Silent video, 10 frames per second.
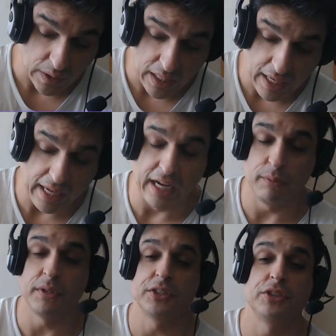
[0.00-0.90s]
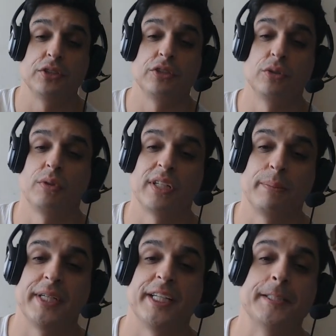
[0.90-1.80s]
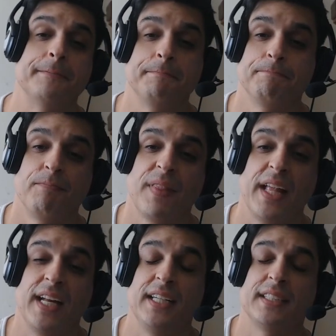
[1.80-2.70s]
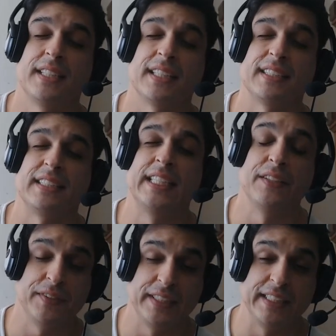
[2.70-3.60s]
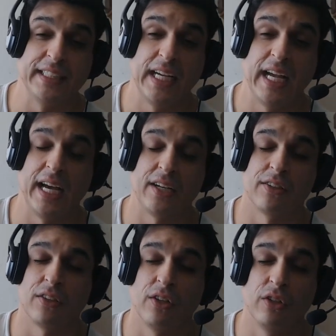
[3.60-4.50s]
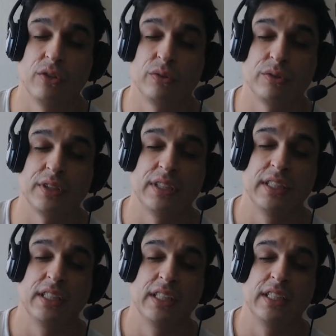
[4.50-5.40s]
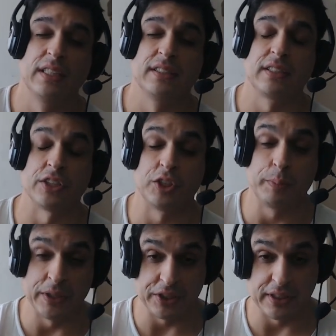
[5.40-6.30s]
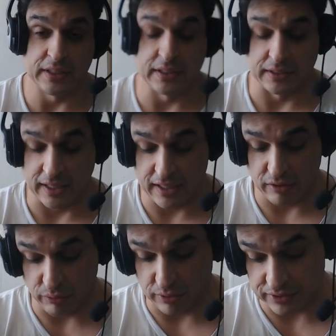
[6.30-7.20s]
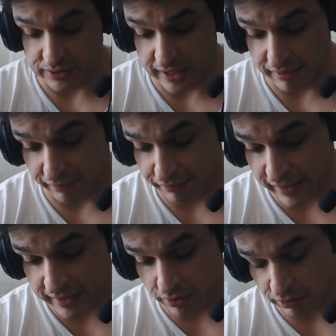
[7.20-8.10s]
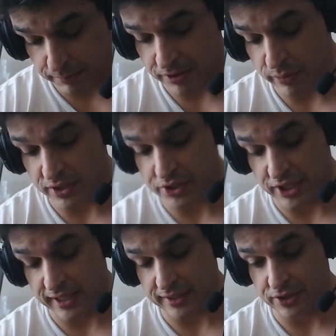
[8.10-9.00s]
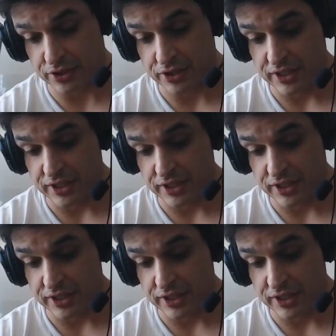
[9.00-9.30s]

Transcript: How much do you want to bet that Tiffany had her own suspicions that it was a fake crypto exchange?